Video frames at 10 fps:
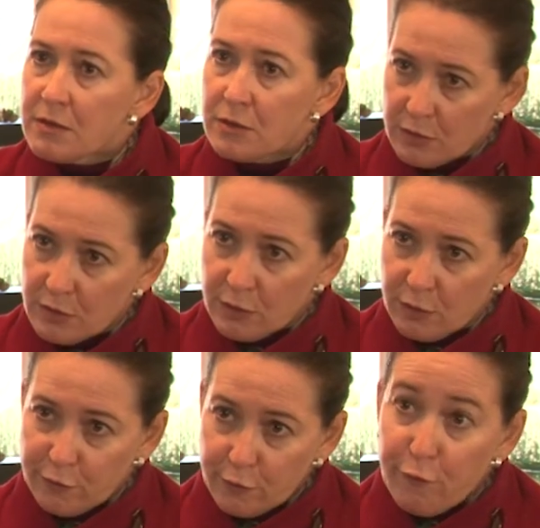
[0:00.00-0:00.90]

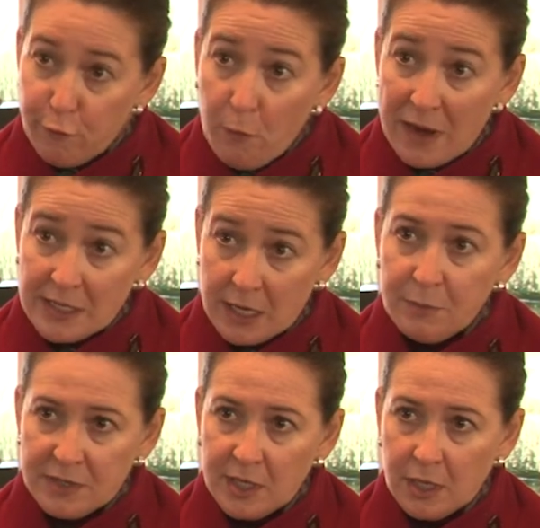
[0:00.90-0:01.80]
the format in a
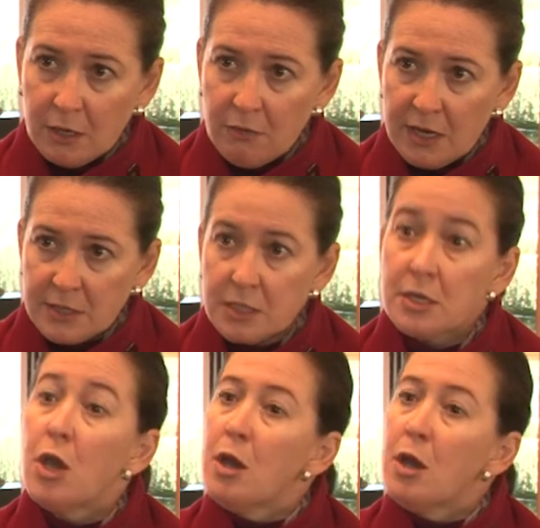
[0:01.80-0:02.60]
particular crisis.